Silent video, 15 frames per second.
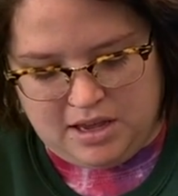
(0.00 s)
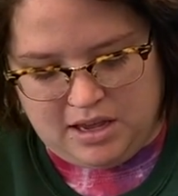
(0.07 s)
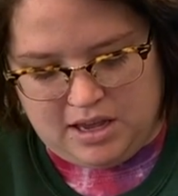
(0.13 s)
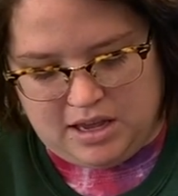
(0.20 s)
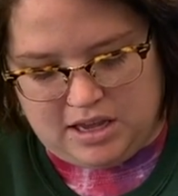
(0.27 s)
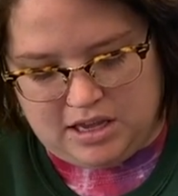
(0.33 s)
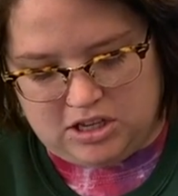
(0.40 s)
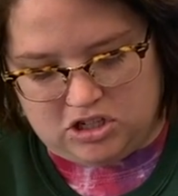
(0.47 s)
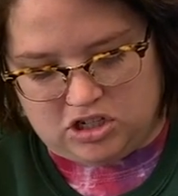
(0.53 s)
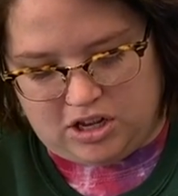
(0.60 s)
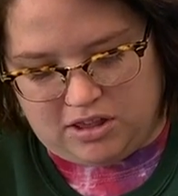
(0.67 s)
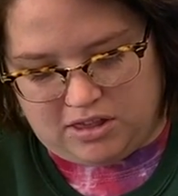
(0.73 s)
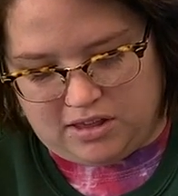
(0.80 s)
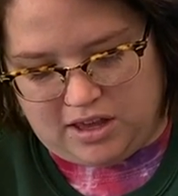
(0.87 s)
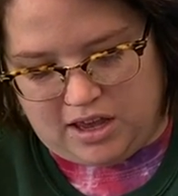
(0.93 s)
and
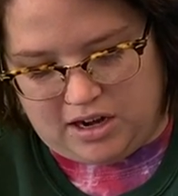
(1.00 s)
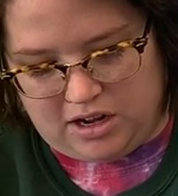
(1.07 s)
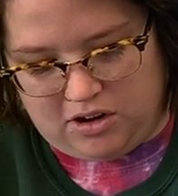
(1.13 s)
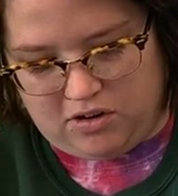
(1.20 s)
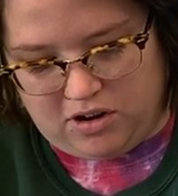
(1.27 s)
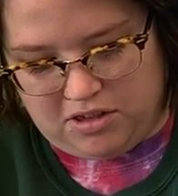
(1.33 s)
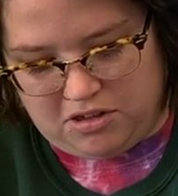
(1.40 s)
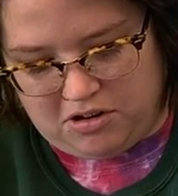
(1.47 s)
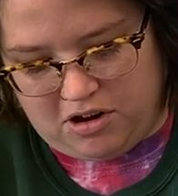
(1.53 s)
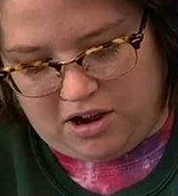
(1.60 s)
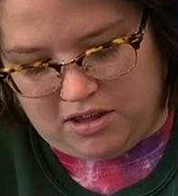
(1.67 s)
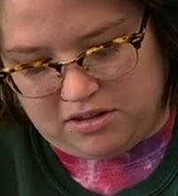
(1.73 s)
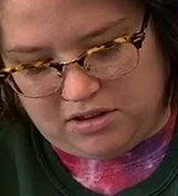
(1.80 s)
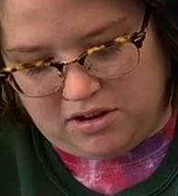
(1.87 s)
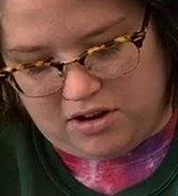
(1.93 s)
just kind of
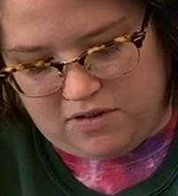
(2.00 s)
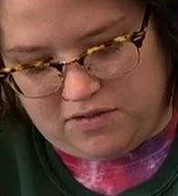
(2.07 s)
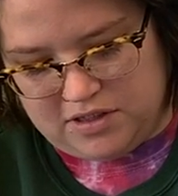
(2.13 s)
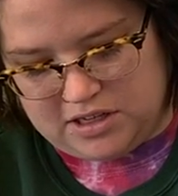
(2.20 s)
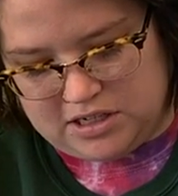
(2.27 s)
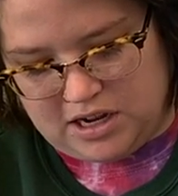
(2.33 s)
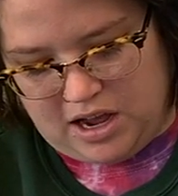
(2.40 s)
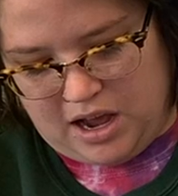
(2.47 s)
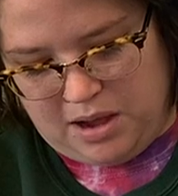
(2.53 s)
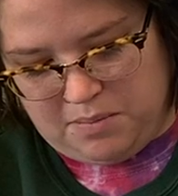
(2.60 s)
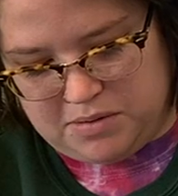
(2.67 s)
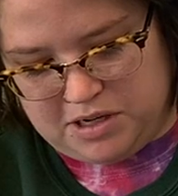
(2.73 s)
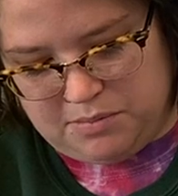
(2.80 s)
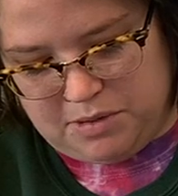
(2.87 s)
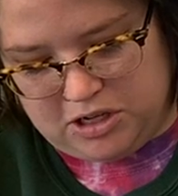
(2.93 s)
crisscross it over the top
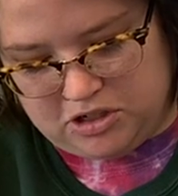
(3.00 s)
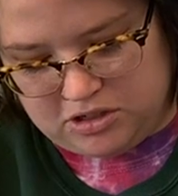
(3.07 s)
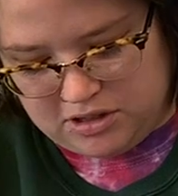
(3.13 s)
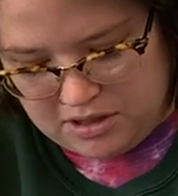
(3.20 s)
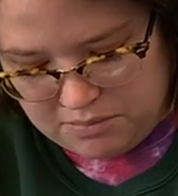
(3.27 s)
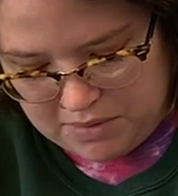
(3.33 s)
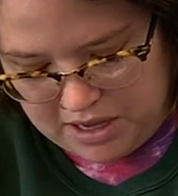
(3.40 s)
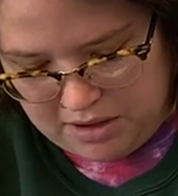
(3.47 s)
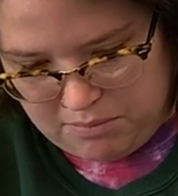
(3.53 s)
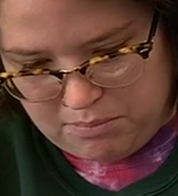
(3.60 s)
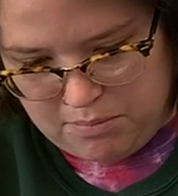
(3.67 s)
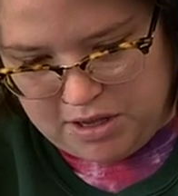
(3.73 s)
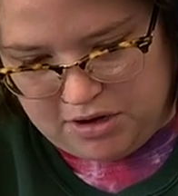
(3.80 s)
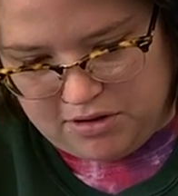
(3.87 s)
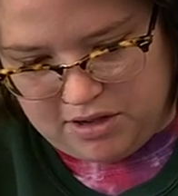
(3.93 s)
to make sure that my
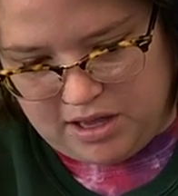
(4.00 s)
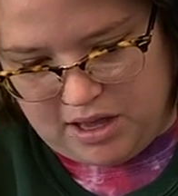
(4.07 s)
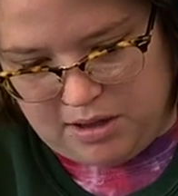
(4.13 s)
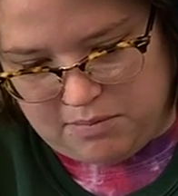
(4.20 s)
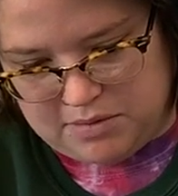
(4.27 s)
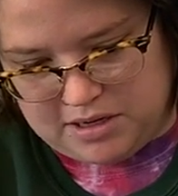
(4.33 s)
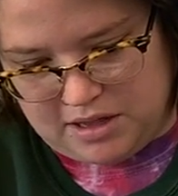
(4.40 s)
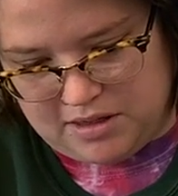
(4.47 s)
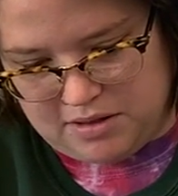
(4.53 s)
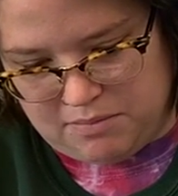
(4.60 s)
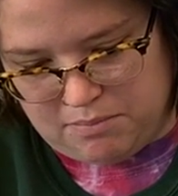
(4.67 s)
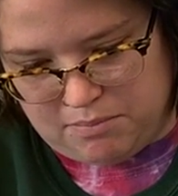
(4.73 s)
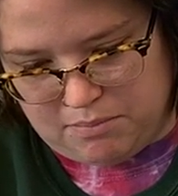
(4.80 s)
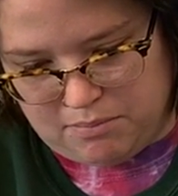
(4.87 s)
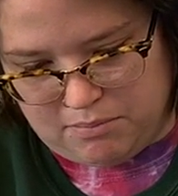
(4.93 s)
middle cup doesn't
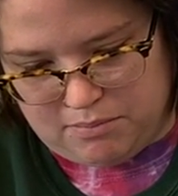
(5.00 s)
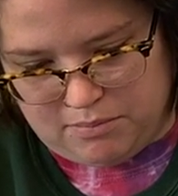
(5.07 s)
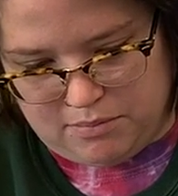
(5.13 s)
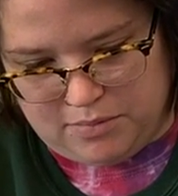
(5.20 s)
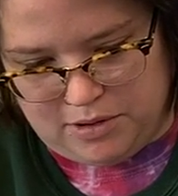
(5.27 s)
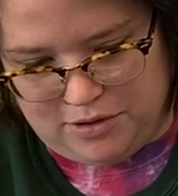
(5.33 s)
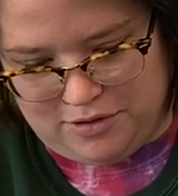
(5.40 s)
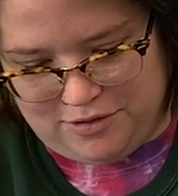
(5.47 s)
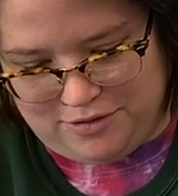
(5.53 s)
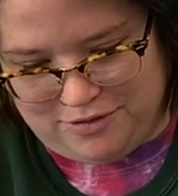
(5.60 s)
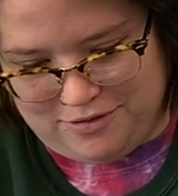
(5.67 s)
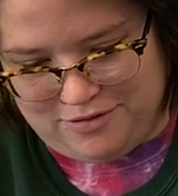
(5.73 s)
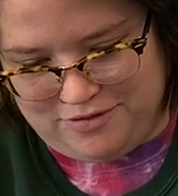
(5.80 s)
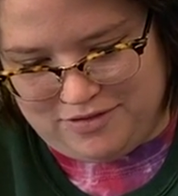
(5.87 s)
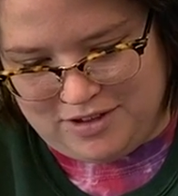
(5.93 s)

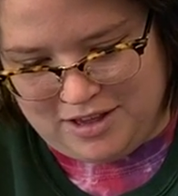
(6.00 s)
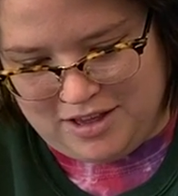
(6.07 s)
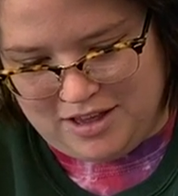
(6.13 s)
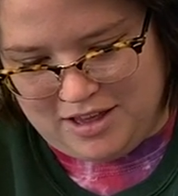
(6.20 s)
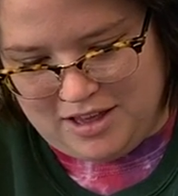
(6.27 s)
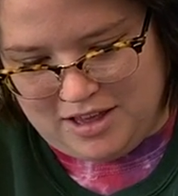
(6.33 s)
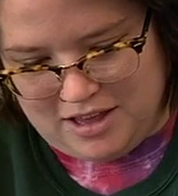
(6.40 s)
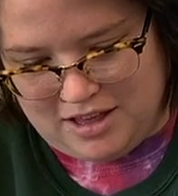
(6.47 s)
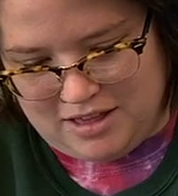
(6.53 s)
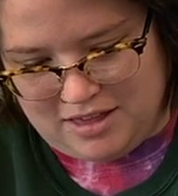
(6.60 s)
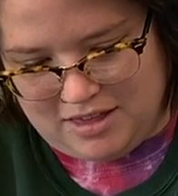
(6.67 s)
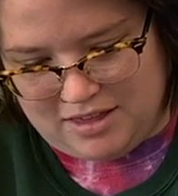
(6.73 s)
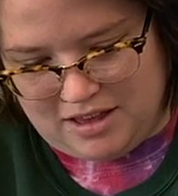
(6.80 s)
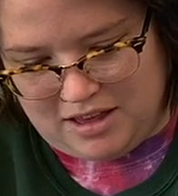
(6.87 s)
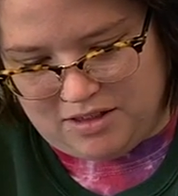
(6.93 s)
move and
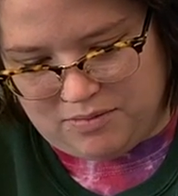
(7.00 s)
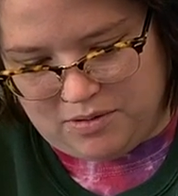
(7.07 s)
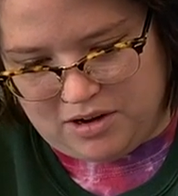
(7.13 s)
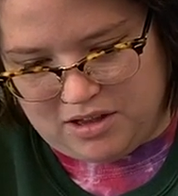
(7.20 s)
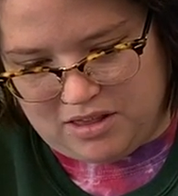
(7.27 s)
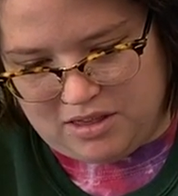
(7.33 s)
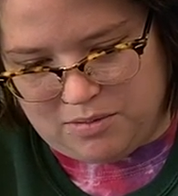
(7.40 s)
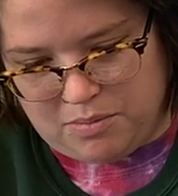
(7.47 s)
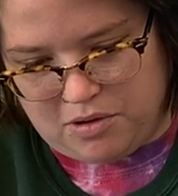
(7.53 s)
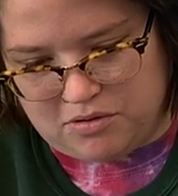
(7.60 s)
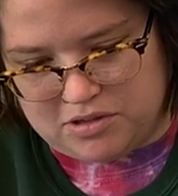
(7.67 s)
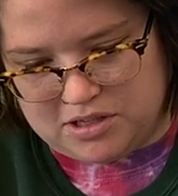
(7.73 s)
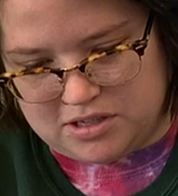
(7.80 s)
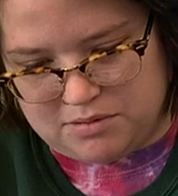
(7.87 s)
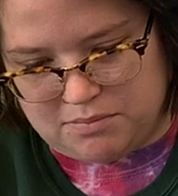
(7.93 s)
stays where it's
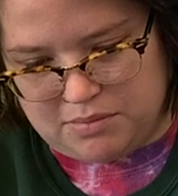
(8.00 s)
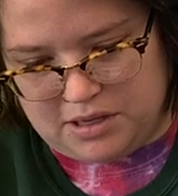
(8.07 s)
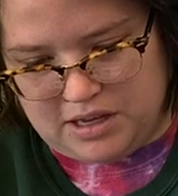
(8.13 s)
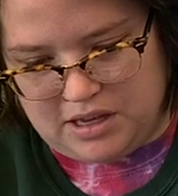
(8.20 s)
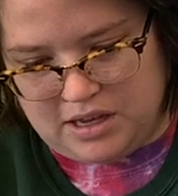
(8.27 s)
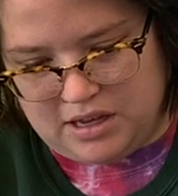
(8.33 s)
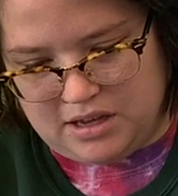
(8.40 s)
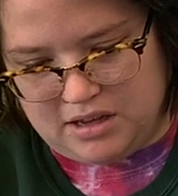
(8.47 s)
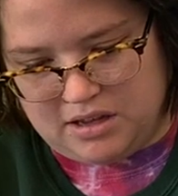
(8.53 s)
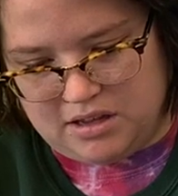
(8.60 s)
supposed to be.